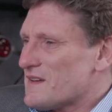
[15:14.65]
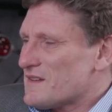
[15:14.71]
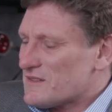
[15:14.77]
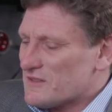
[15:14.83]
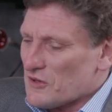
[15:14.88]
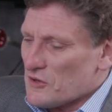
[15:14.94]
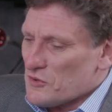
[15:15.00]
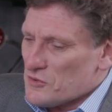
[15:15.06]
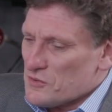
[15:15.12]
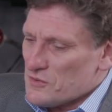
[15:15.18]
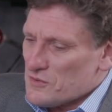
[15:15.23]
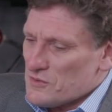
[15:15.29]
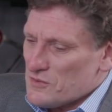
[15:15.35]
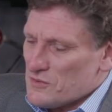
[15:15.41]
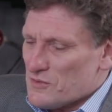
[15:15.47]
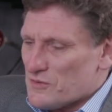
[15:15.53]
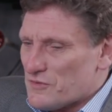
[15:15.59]

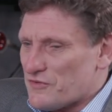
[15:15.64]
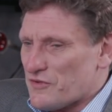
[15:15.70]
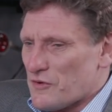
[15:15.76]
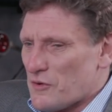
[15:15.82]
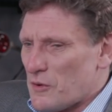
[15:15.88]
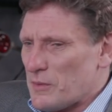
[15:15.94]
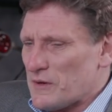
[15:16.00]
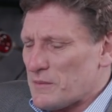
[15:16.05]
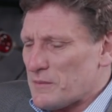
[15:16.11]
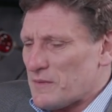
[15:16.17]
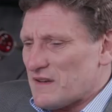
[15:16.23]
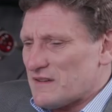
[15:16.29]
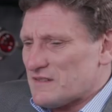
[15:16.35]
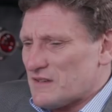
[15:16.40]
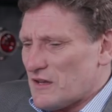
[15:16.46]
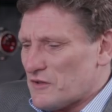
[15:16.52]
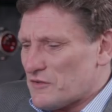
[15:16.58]
So for Robert and
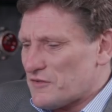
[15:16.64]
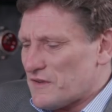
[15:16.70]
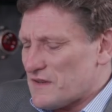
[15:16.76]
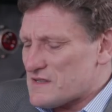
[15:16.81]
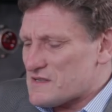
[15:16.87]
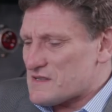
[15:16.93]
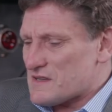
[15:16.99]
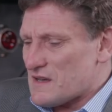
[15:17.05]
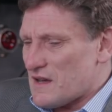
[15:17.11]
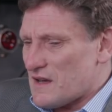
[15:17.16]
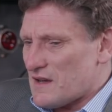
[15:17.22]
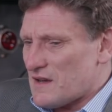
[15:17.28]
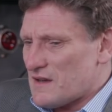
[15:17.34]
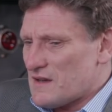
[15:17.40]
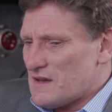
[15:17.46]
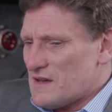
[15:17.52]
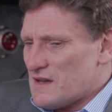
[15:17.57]
myself, it's, uh,